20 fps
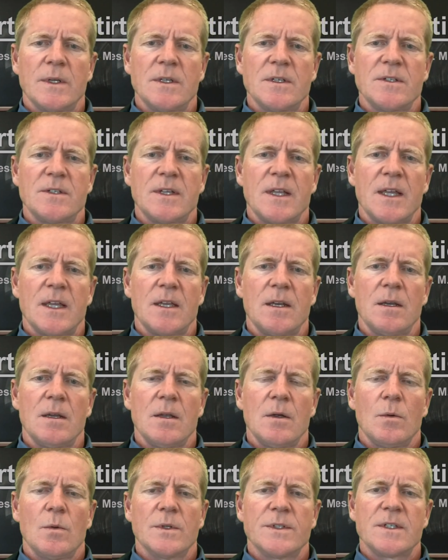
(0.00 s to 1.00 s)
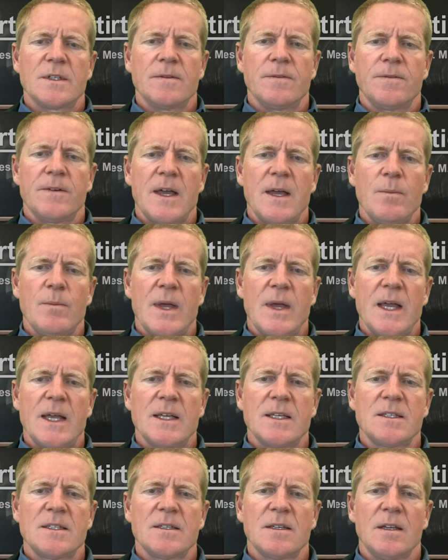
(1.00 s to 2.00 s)
understand What's the fat
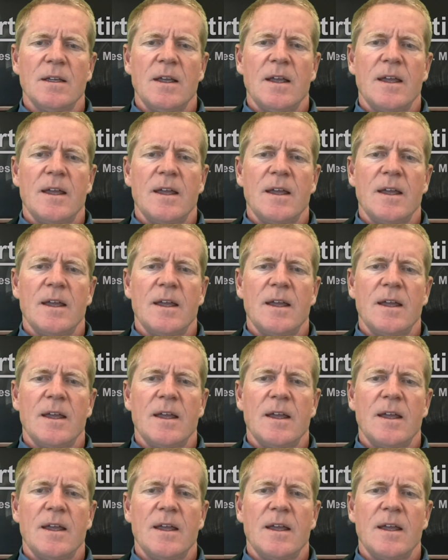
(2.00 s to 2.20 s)
mass